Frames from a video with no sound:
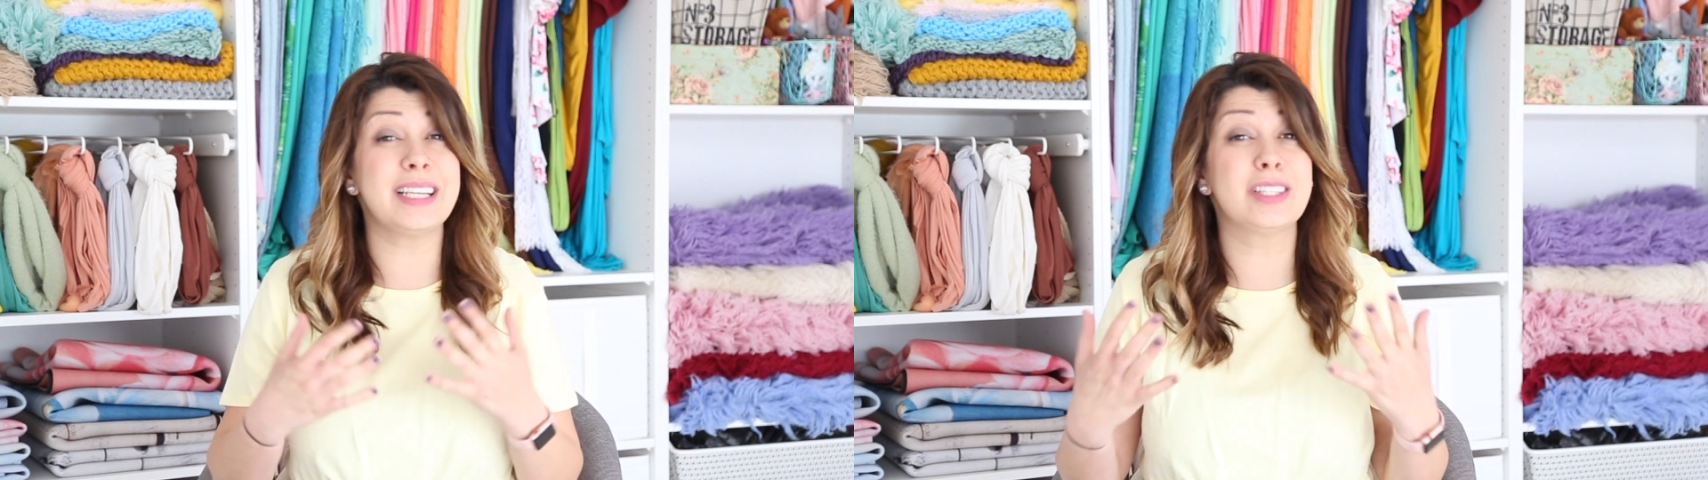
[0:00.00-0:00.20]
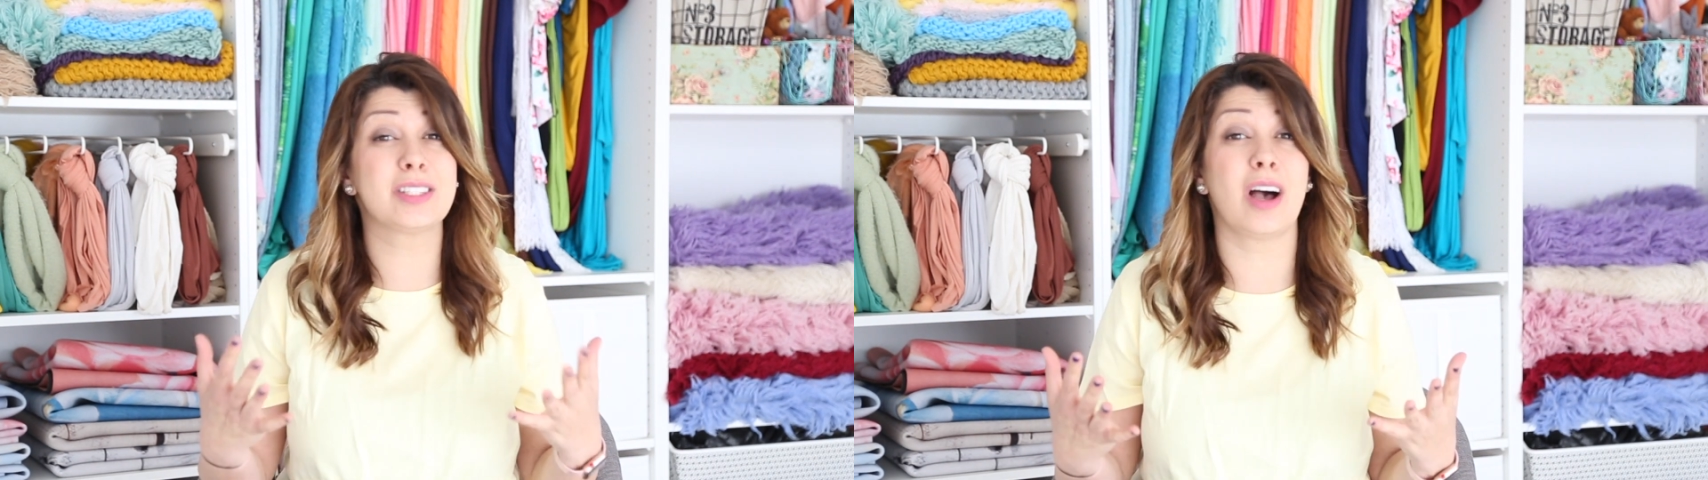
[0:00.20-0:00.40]

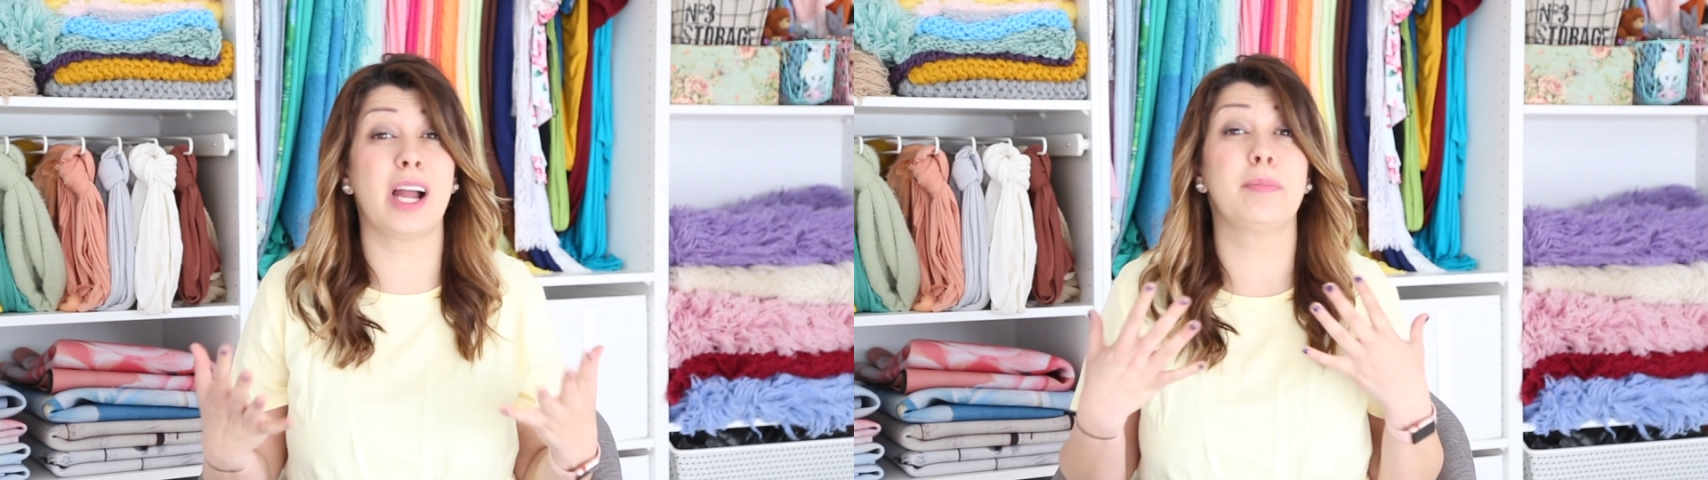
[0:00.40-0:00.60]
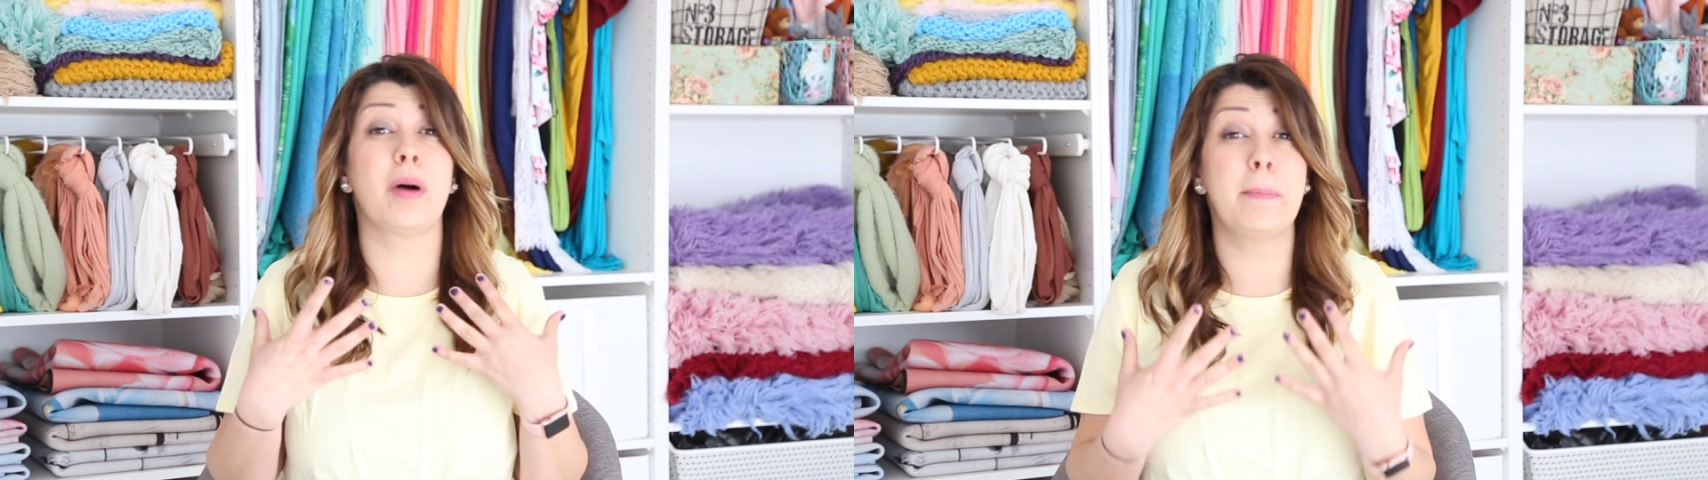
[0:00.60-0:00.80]

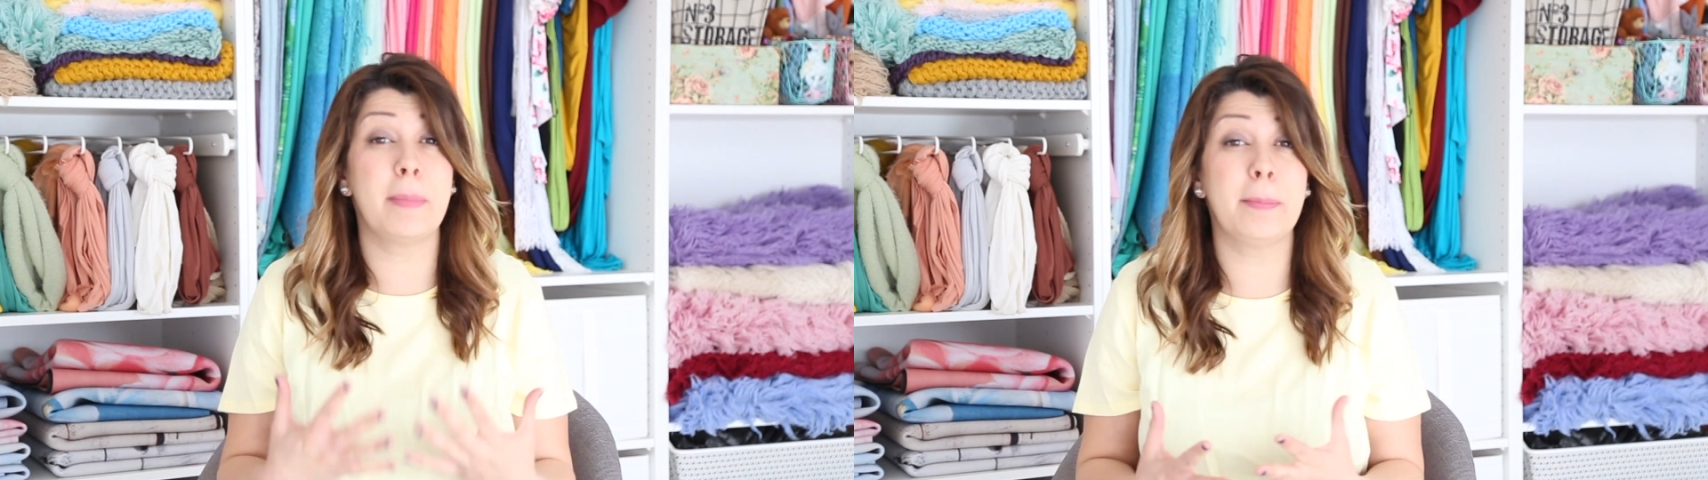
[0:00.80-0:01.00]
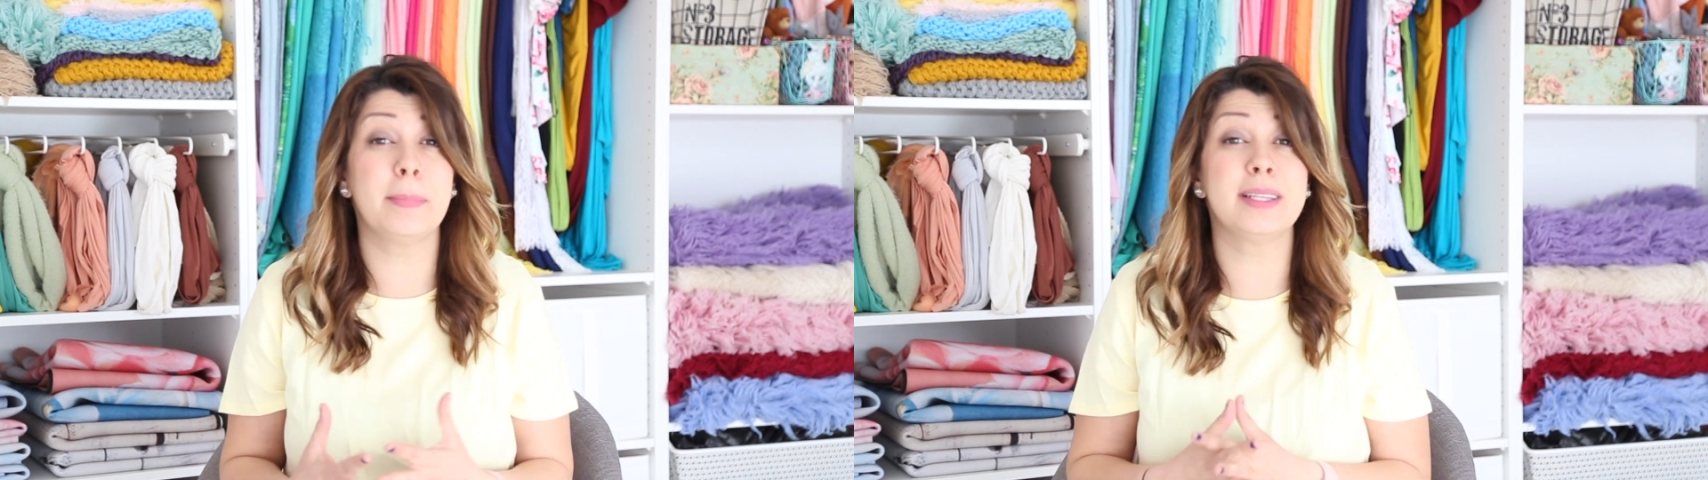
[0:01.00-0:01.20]
inside my
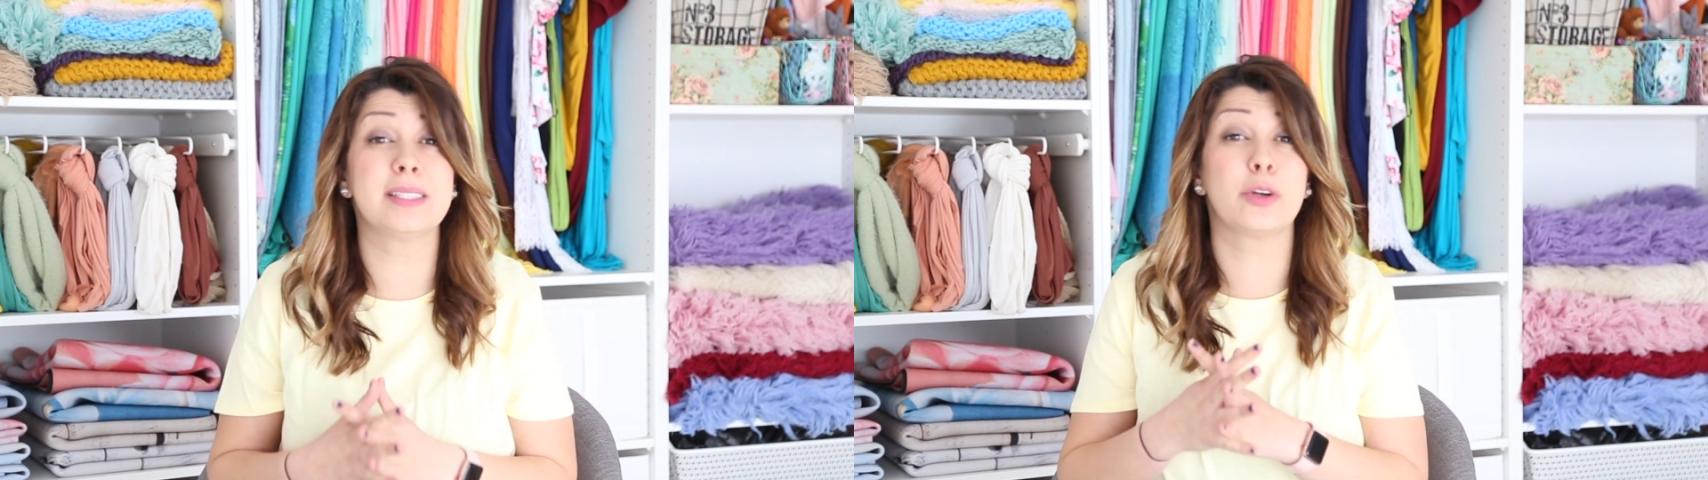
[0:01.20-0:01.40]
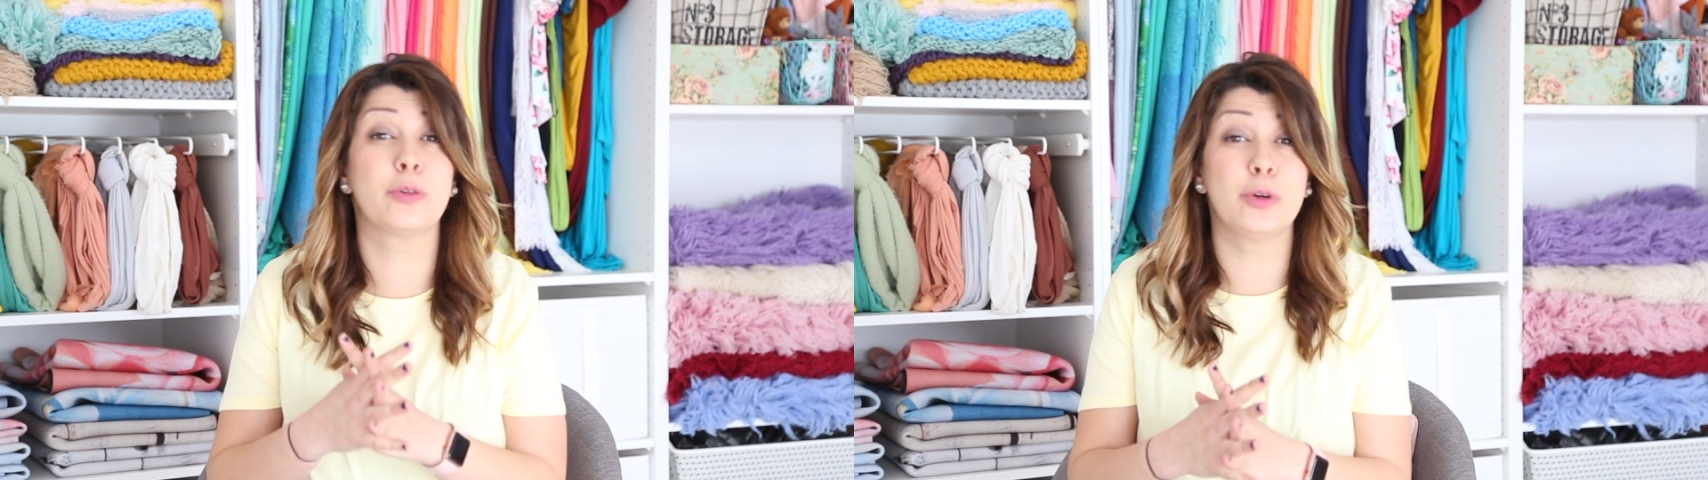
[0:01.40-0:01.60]

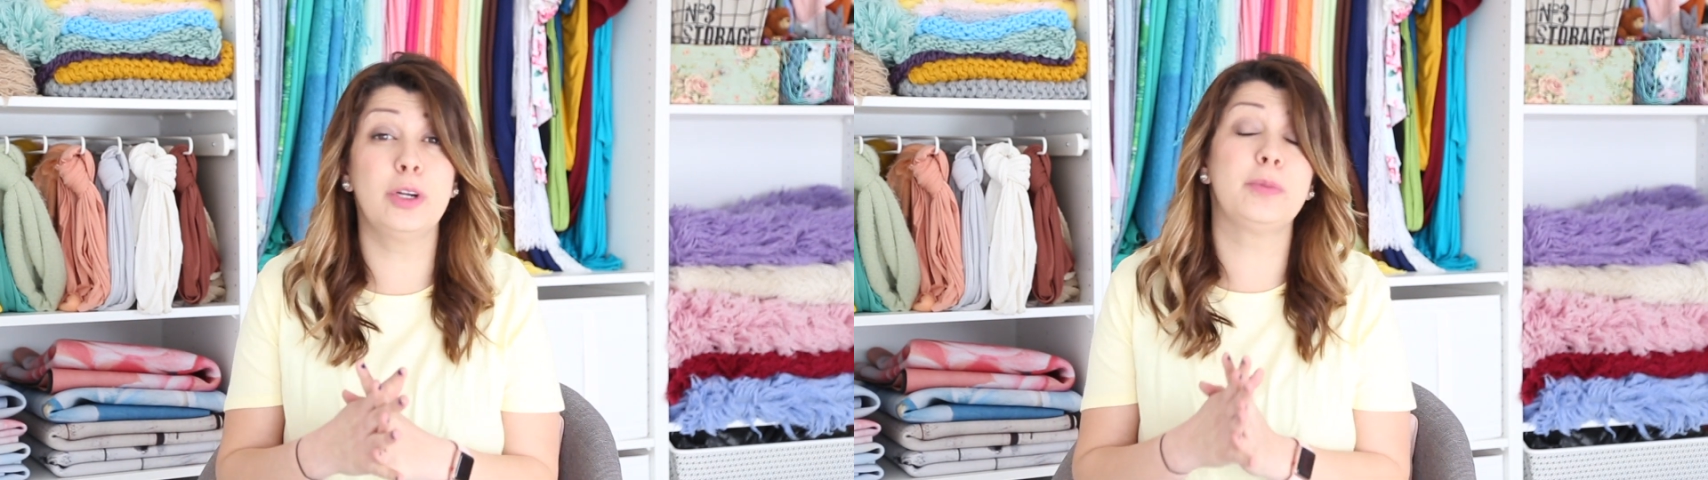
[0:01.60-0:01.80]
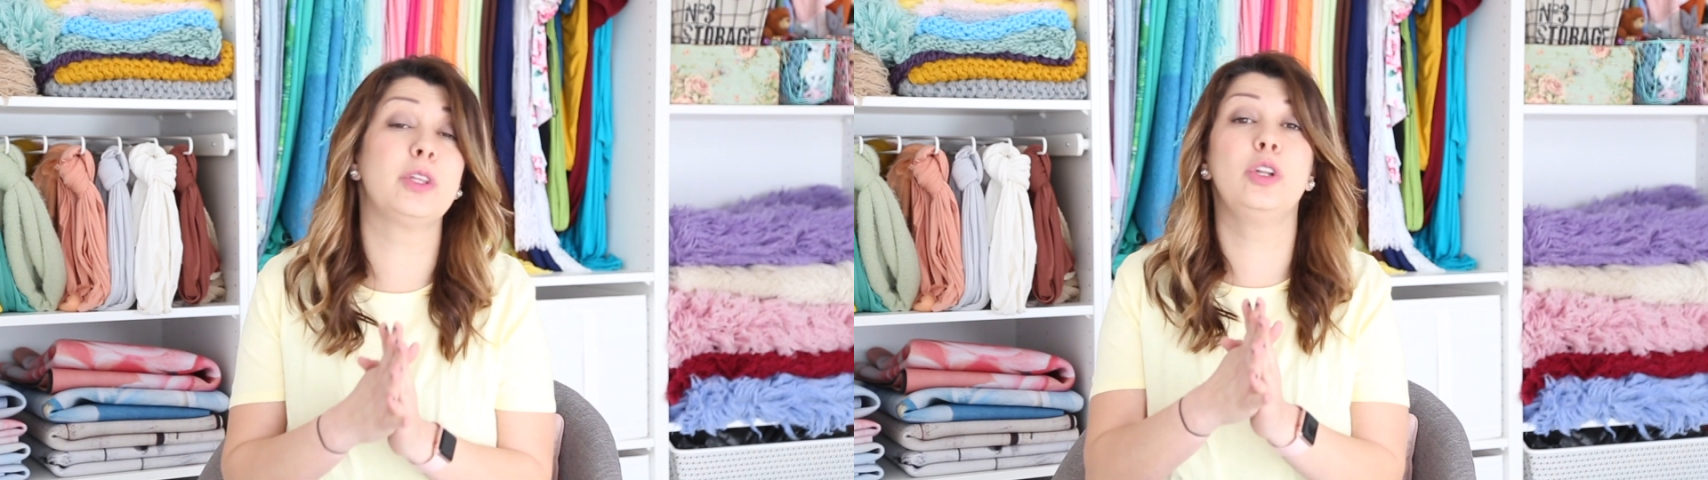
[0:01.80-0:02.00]
members group,